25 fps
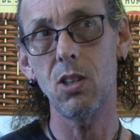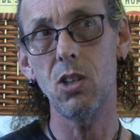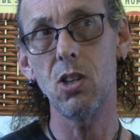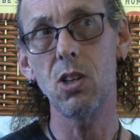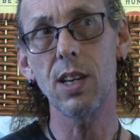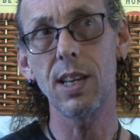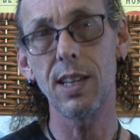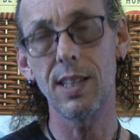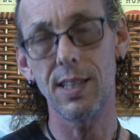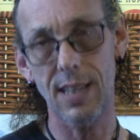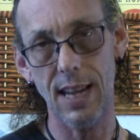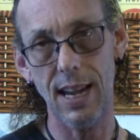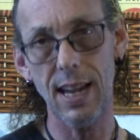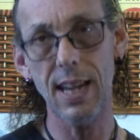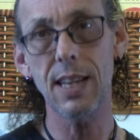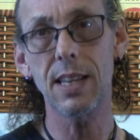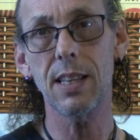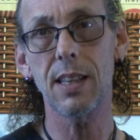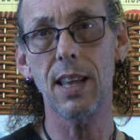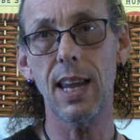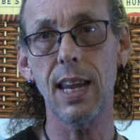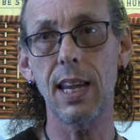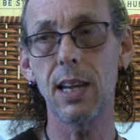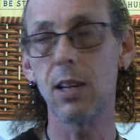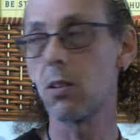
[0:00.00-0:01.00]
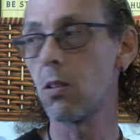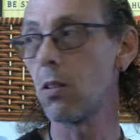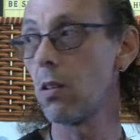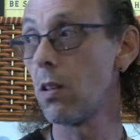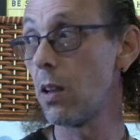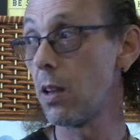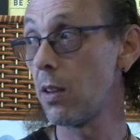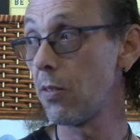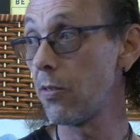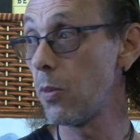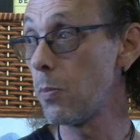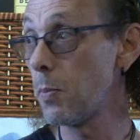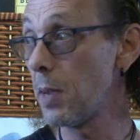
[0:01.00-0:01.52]
You can take the handle
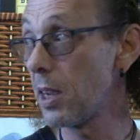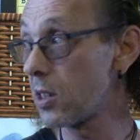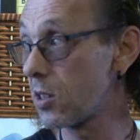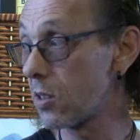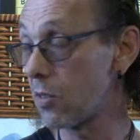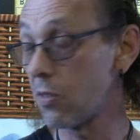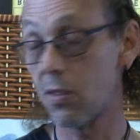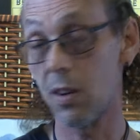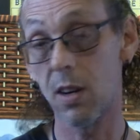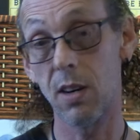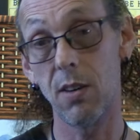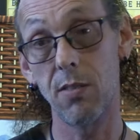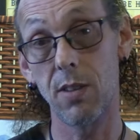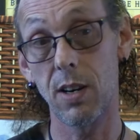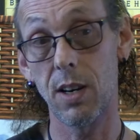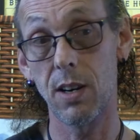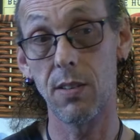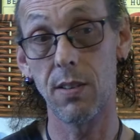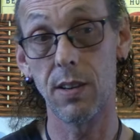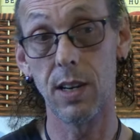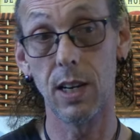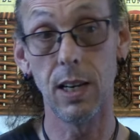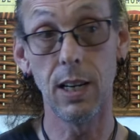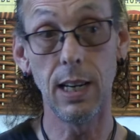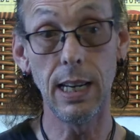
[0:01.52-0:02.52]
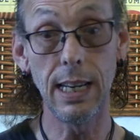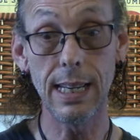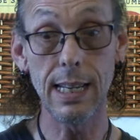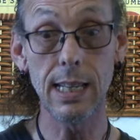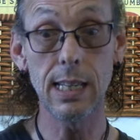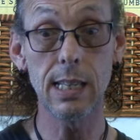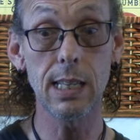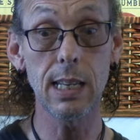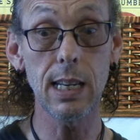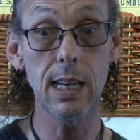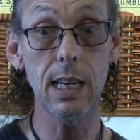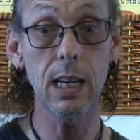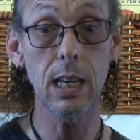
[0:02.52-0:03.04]
off. It makes it very, very, very
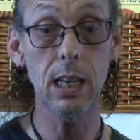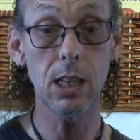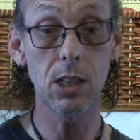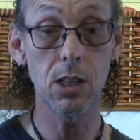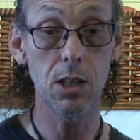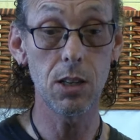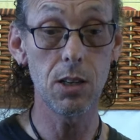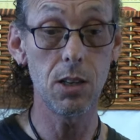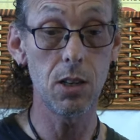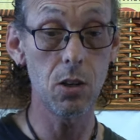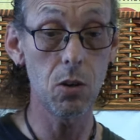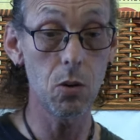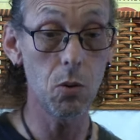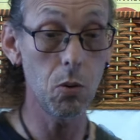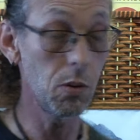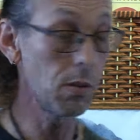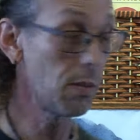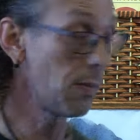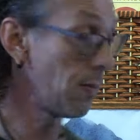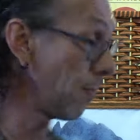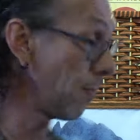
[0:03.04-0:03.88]
easy to do.